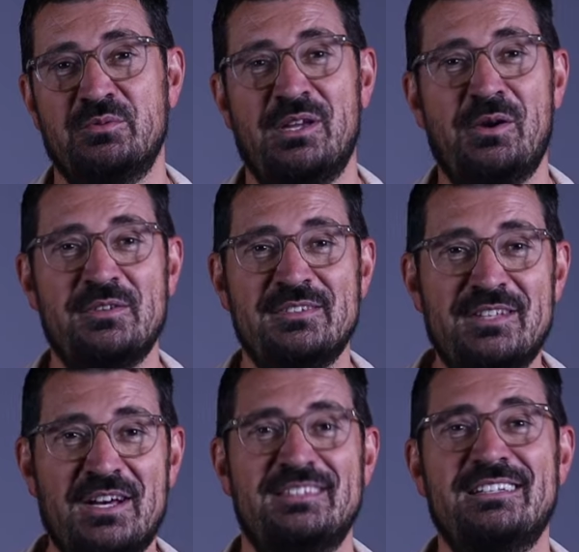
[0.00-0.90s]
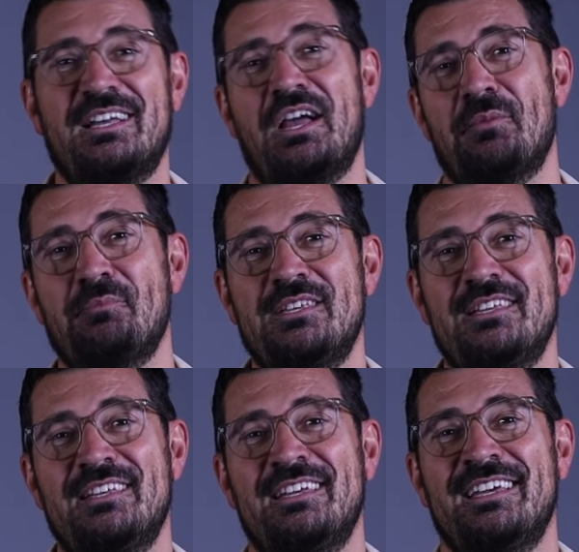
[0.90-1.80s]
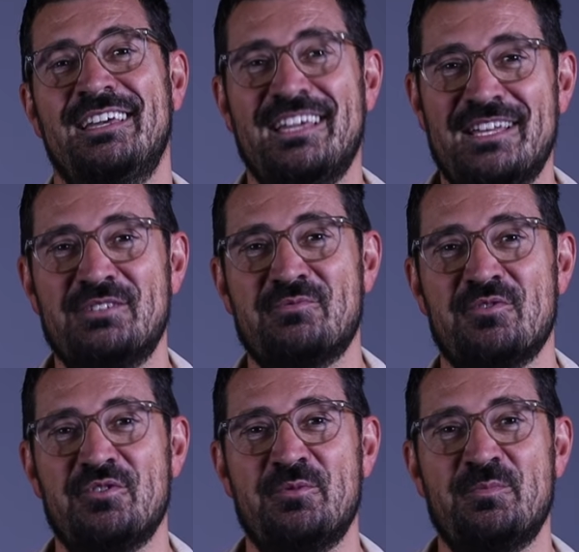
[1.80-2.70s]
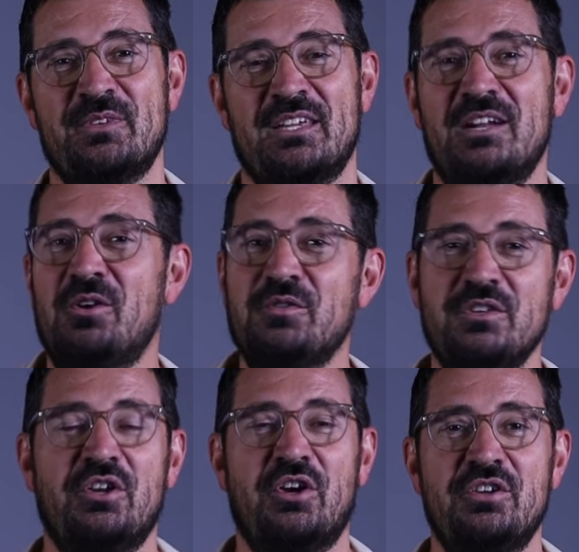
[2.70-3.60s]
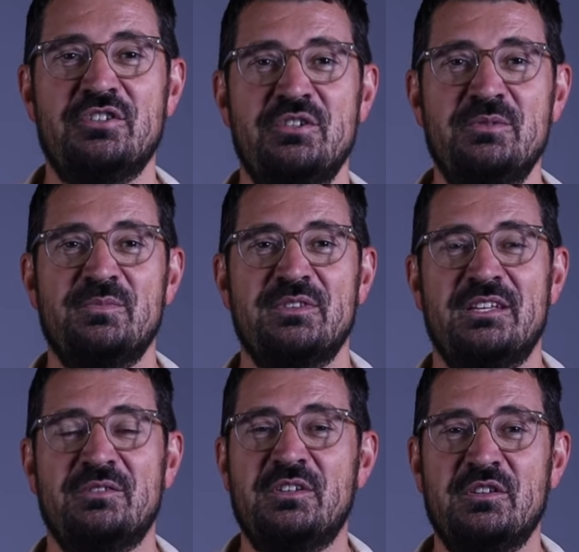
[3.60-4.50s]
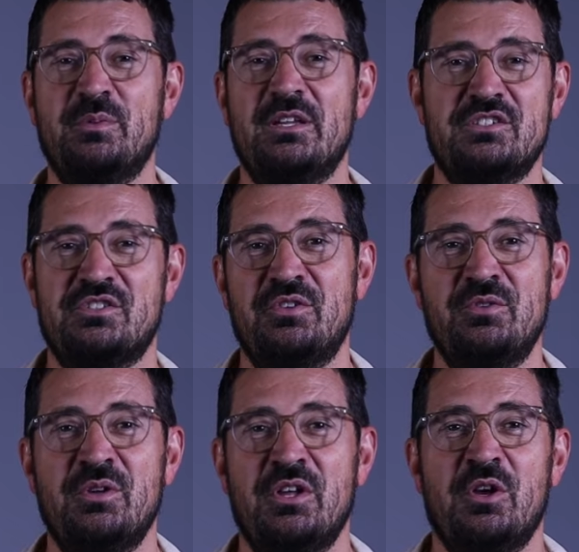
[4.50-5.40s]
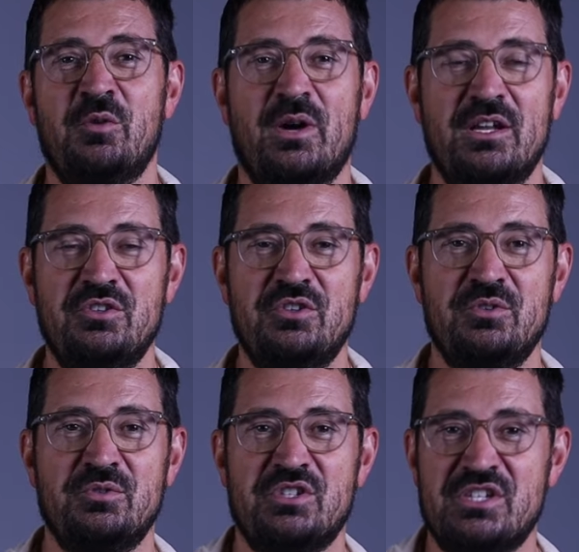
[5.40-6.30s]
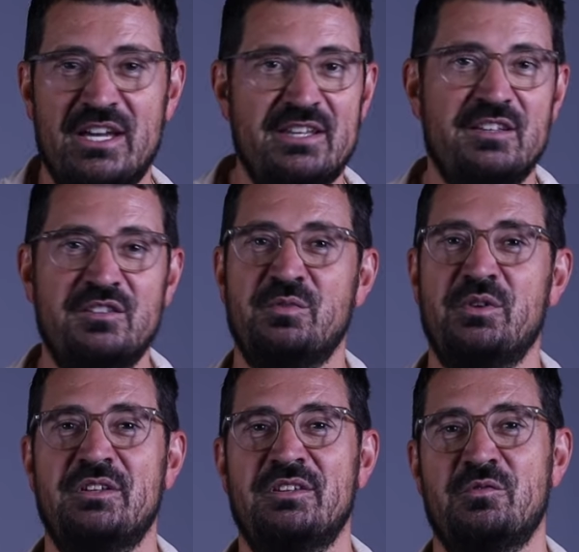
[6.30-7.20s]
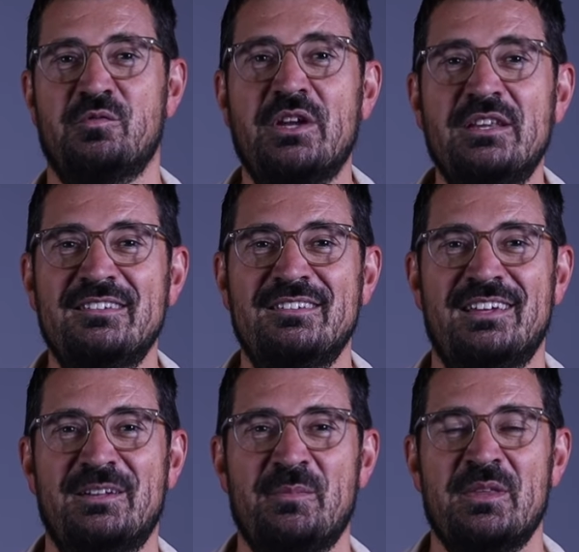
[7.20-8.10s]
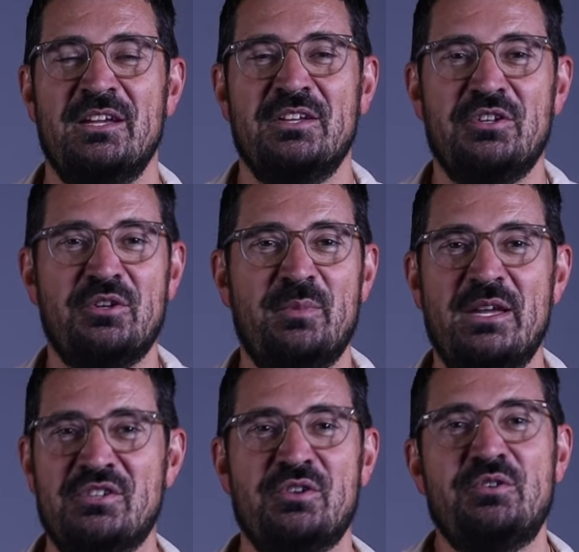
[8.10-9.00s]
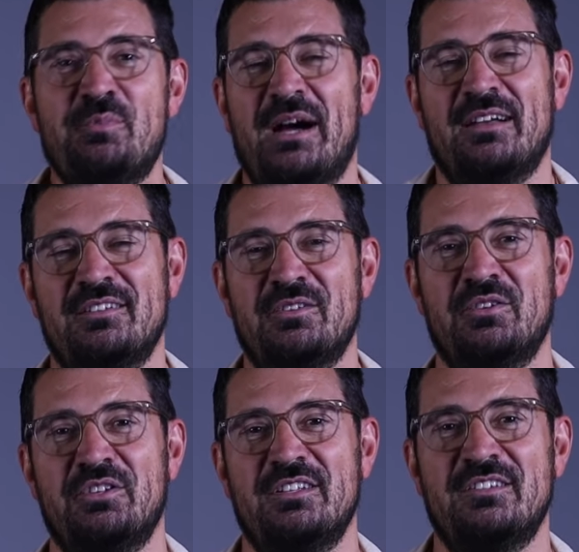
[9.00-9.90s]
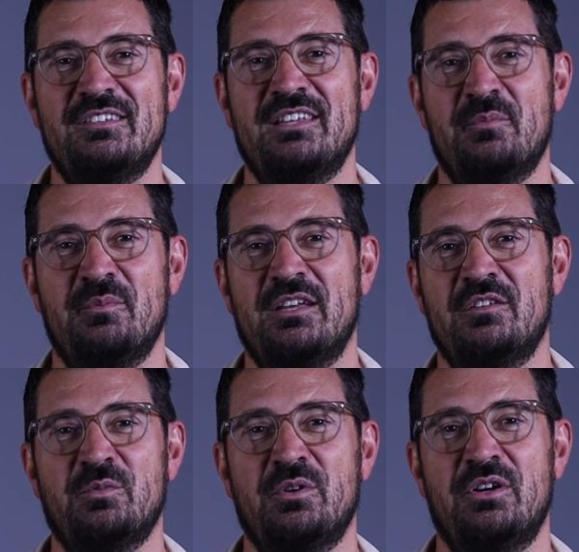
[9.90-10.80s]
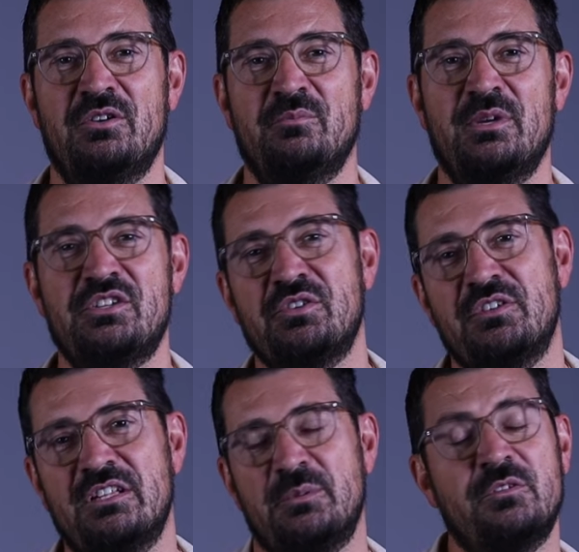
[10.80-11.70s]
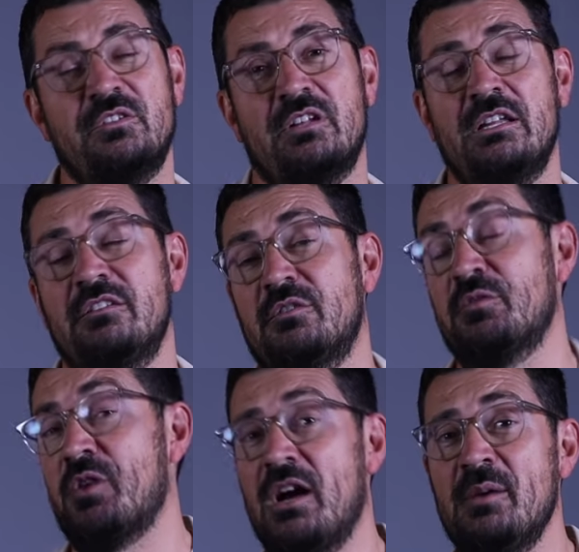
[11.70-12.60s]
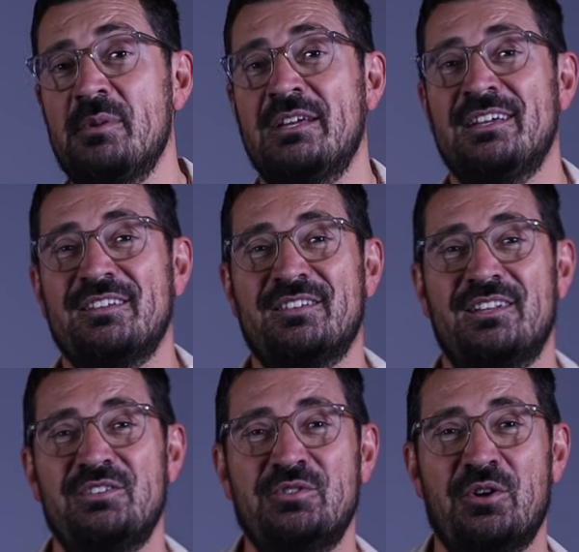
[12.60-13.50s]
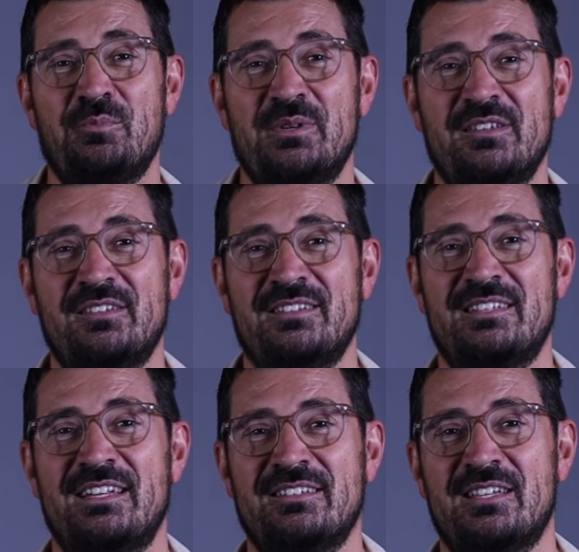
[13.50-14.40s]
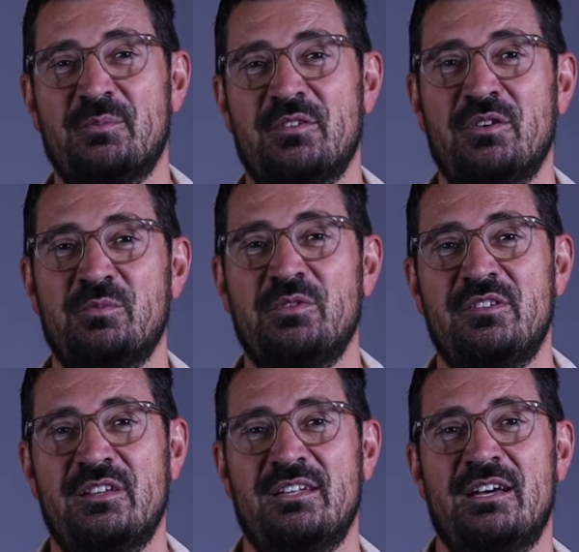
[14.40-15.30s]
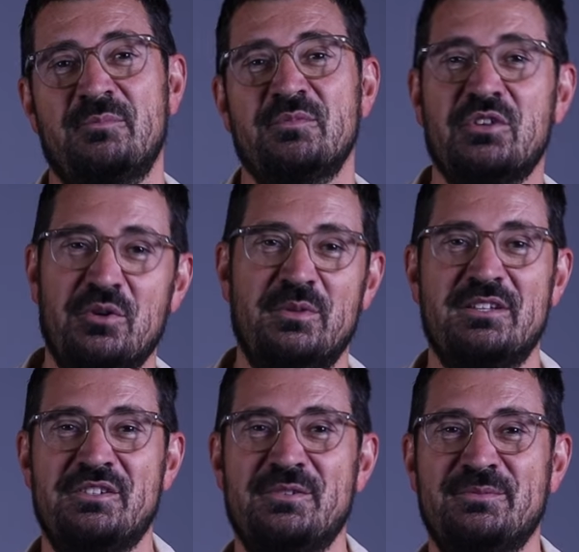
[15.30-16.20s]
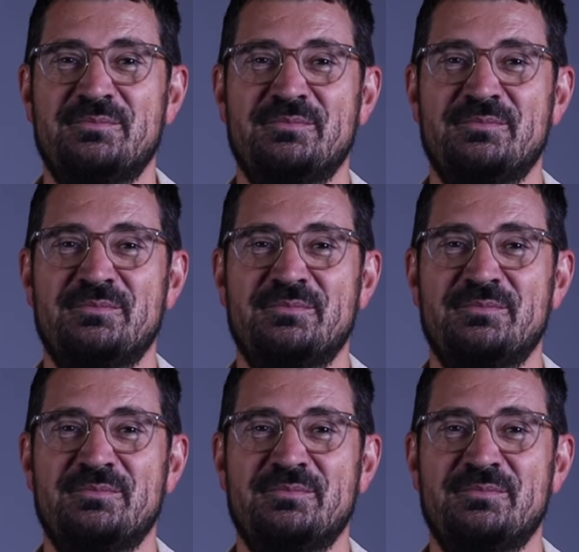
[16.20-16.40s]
There is nothing like being in the room. Can I also encourage you, if this blessed you, why don't you share this with friends and, you know, make sure you pass it on to them as well. Make sure to click subscribe so that you don't miss the next episode we send out. God bless you.